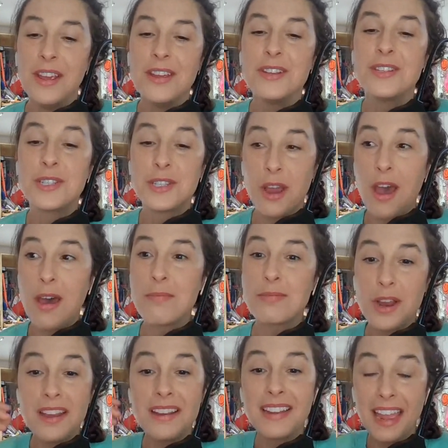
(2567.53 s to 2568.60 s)
stop
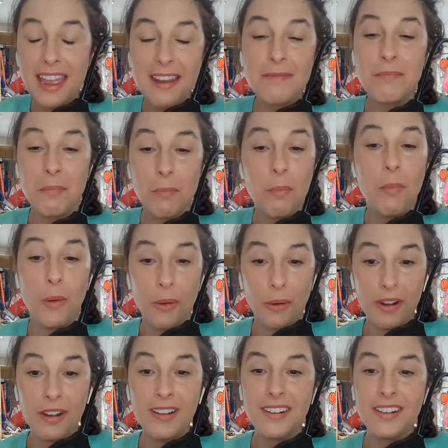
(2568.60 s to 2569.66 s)
trying to get
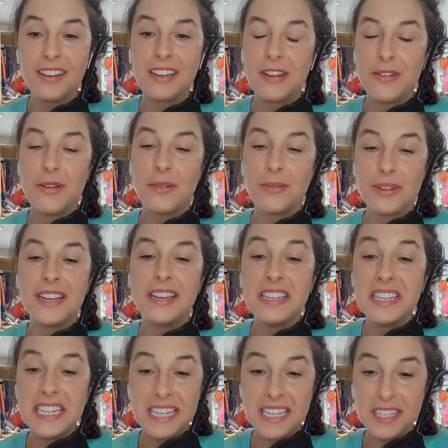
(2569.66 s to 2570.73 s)
more you don't
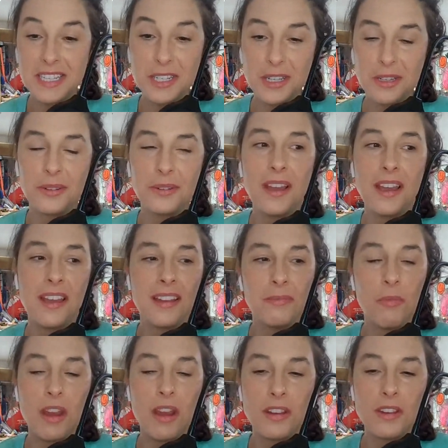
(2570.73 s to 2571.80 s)
need to and
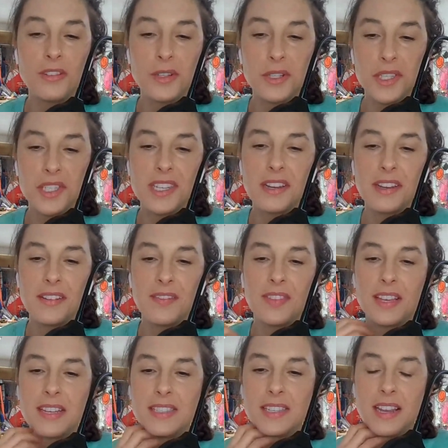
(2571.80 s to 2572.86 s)
why don't you just sit in
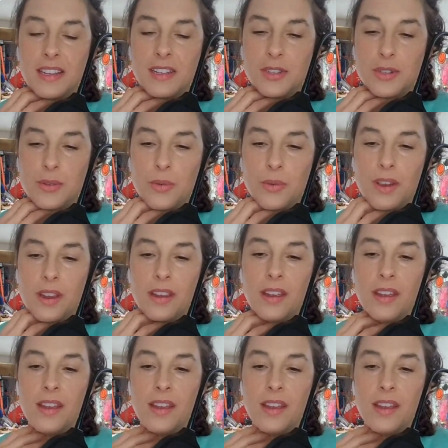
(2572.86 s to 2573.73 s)
this and enjoy